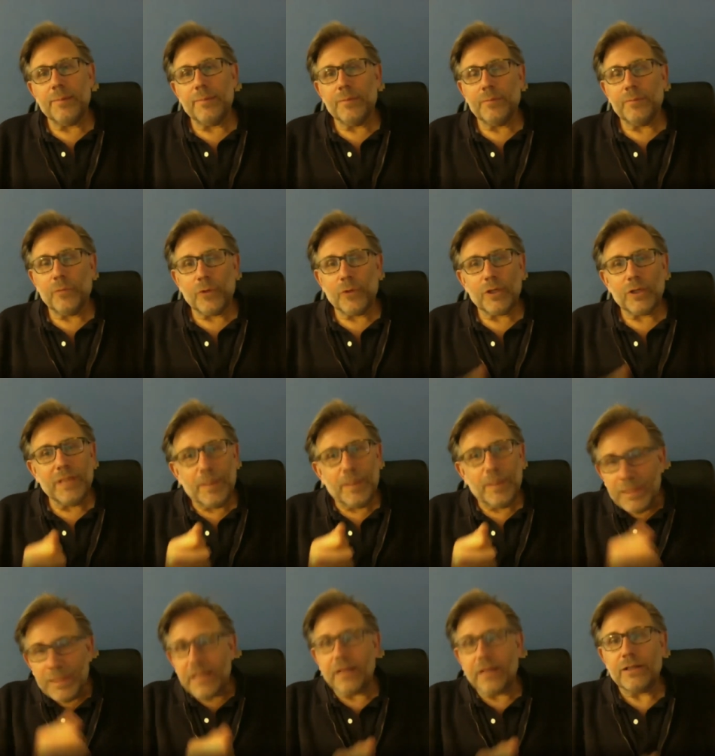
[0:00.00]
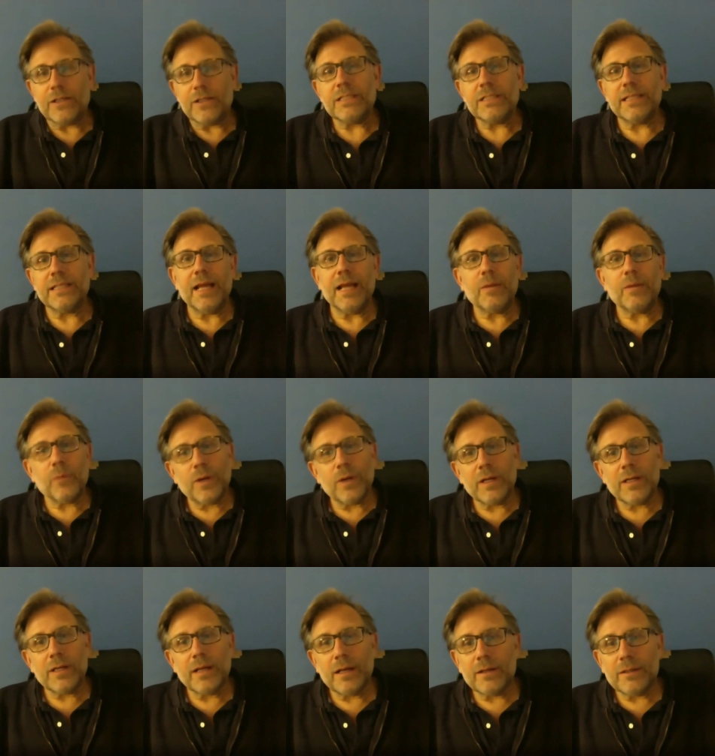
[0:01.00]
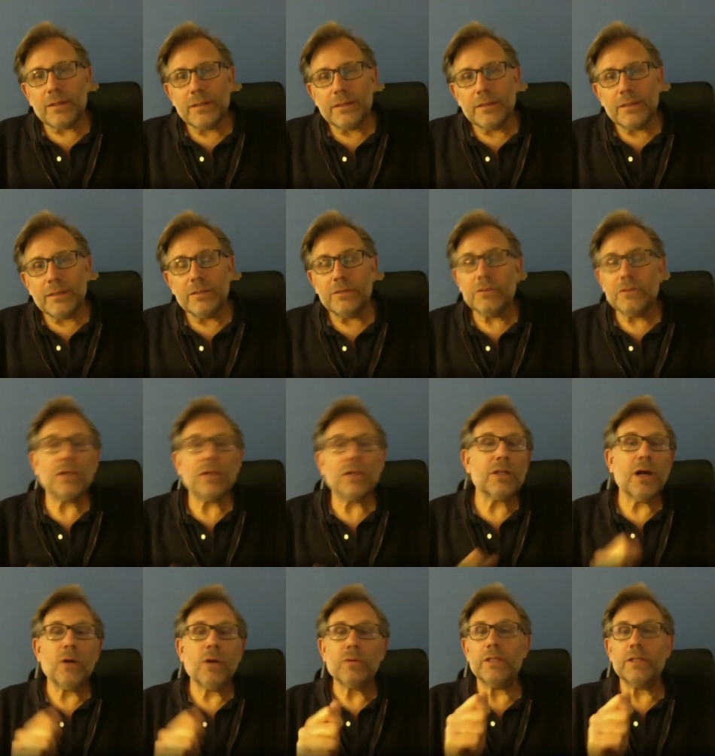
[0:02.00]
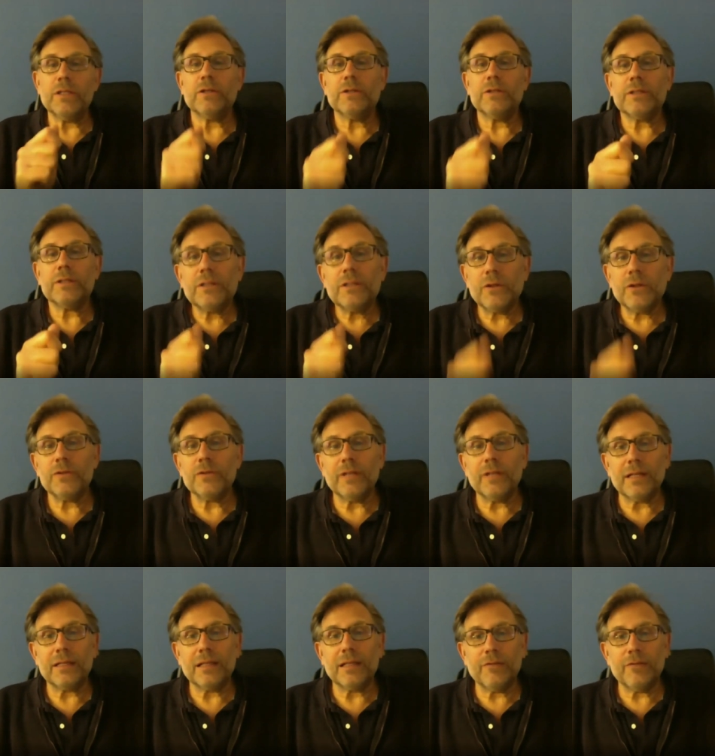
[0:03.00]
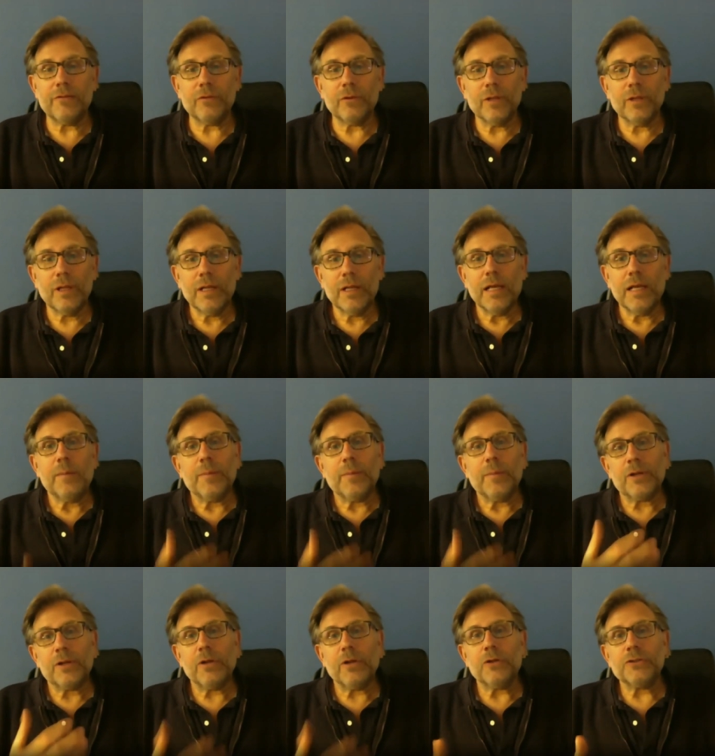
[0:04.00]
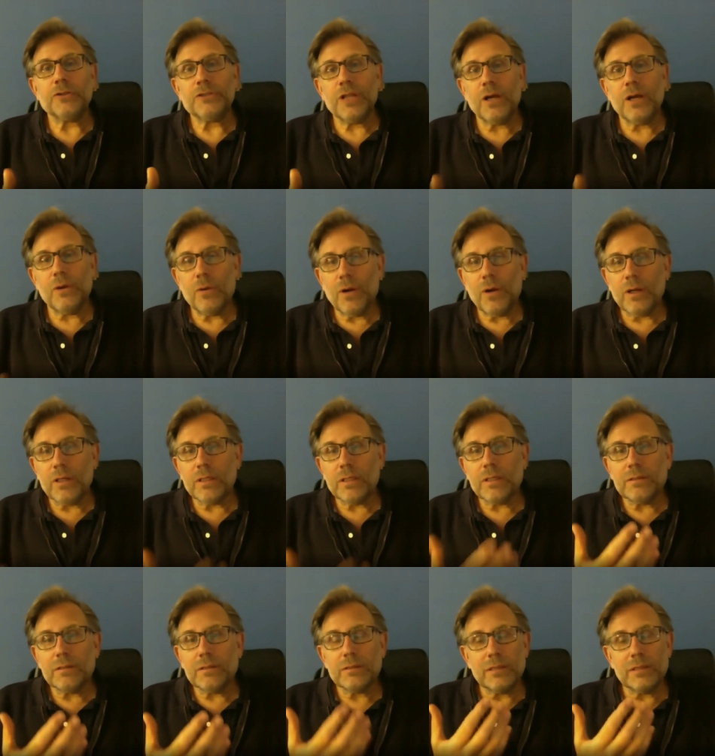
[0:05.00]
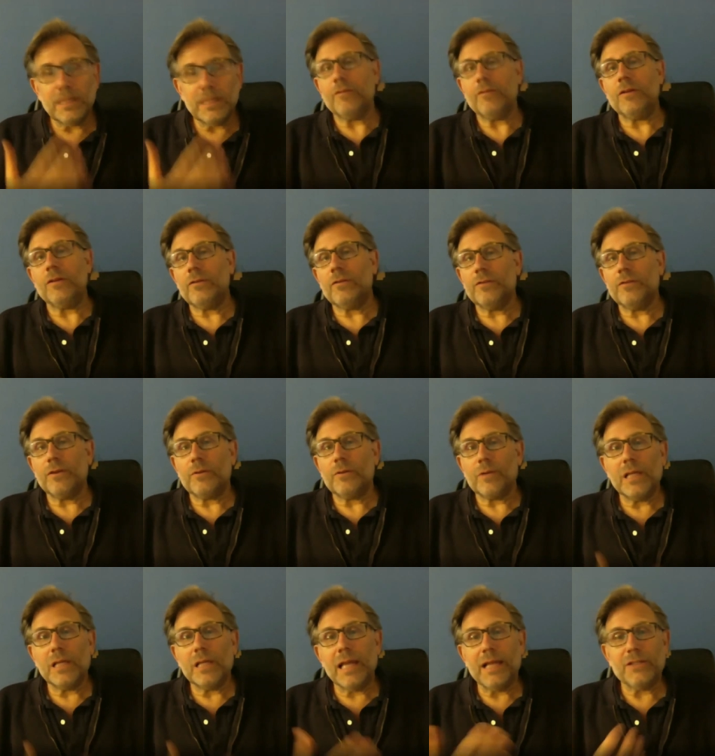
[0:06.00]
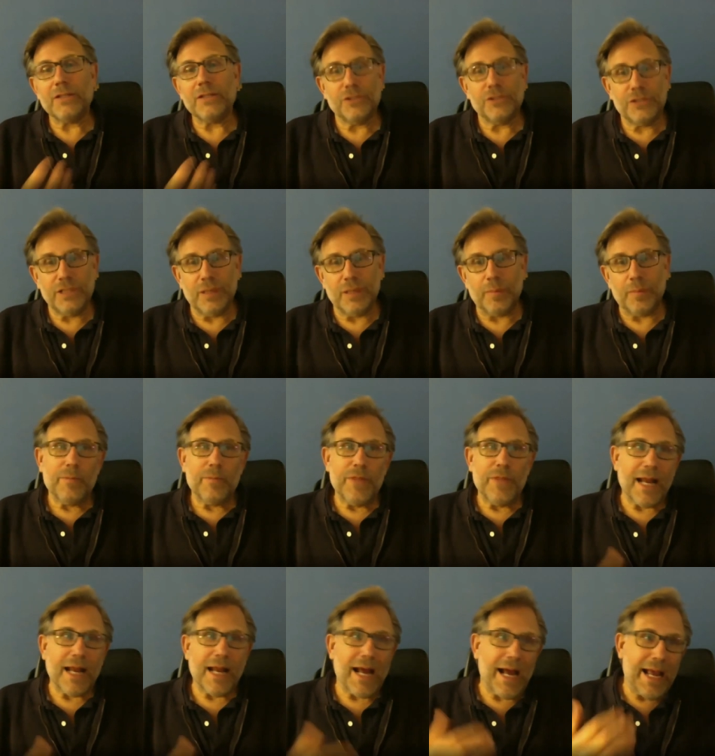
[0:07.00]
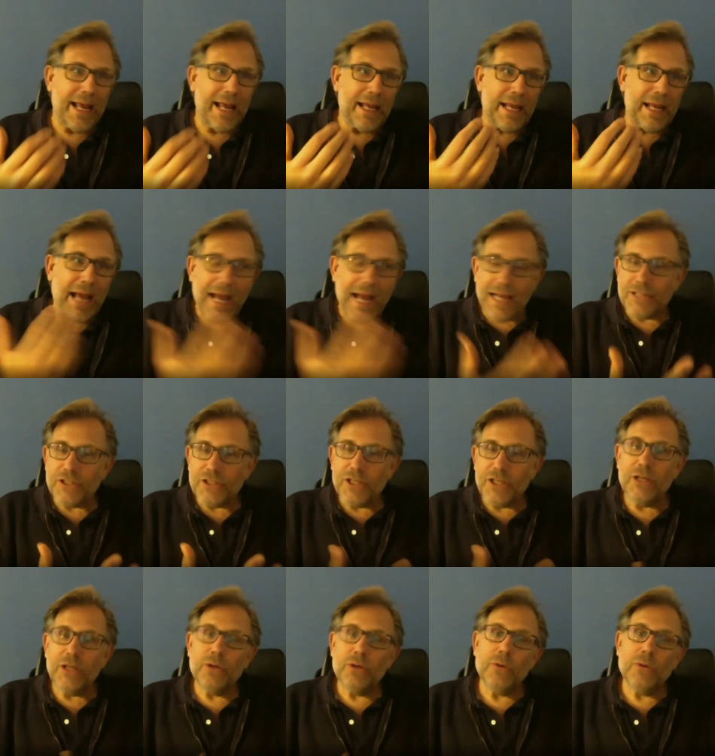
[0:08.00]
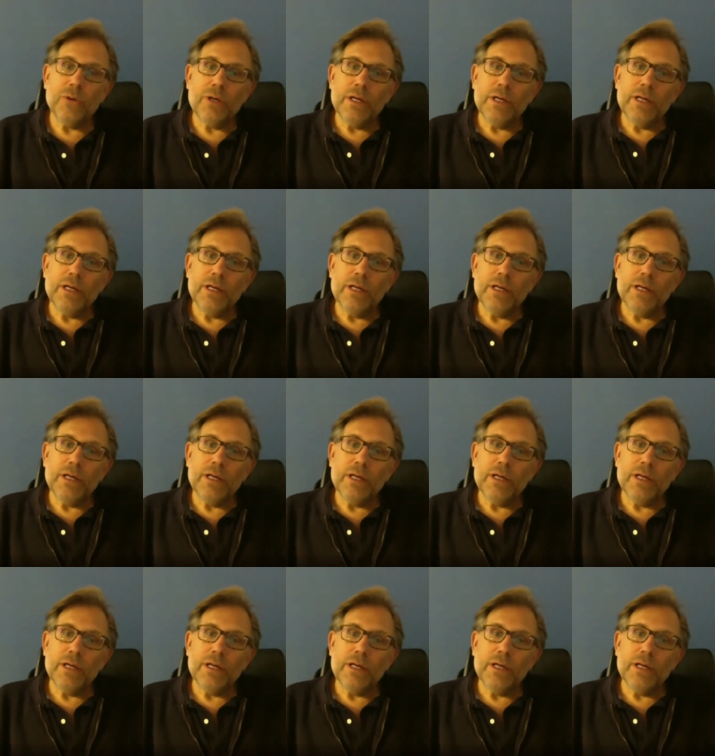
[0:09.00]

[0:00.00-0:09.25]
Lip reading: more deeply understand one another, not only on the content level, but also on the level of the relationship. That I ask you,